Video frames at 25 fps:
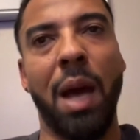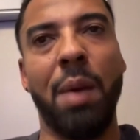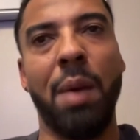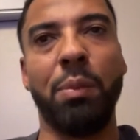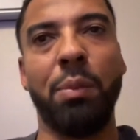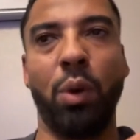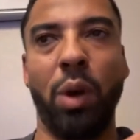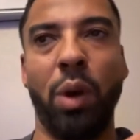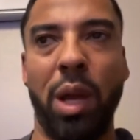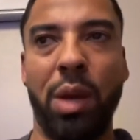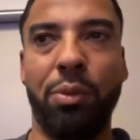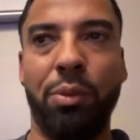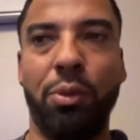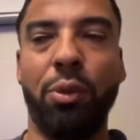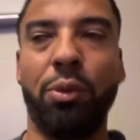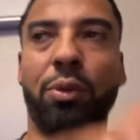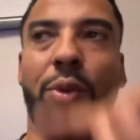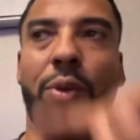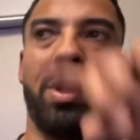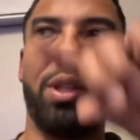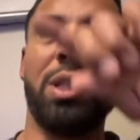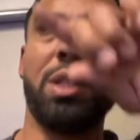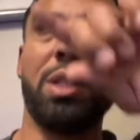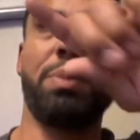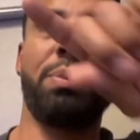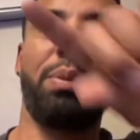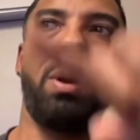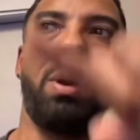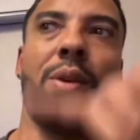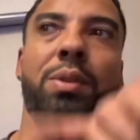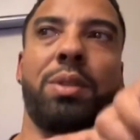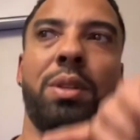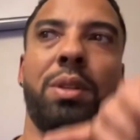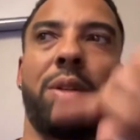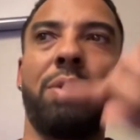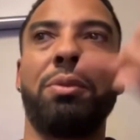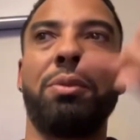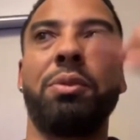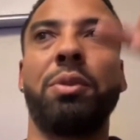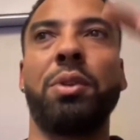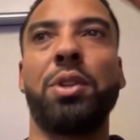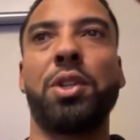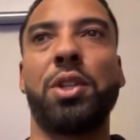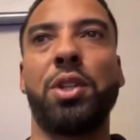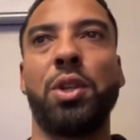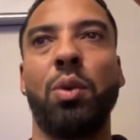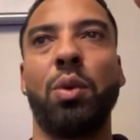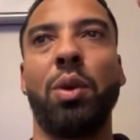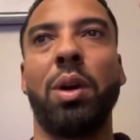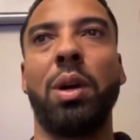I'm grateful for this person for
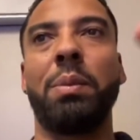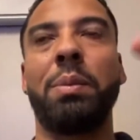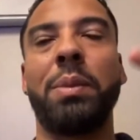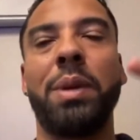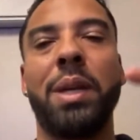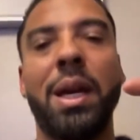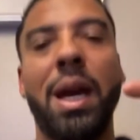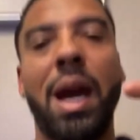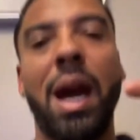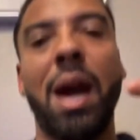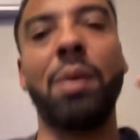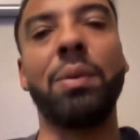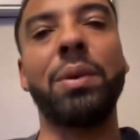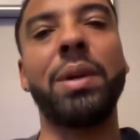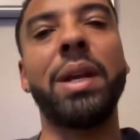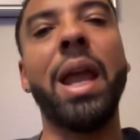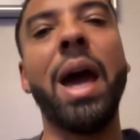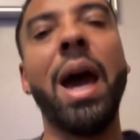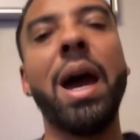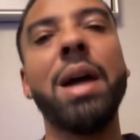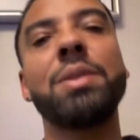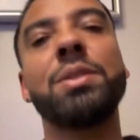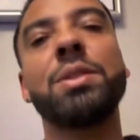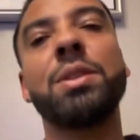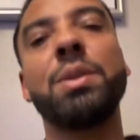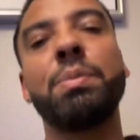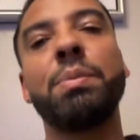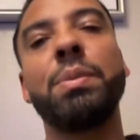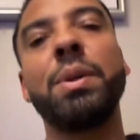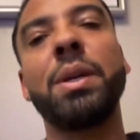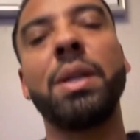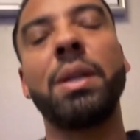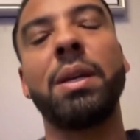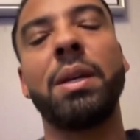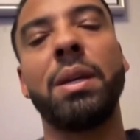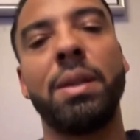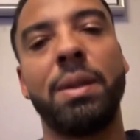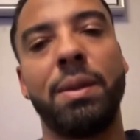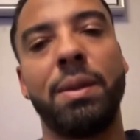showing me how not to be.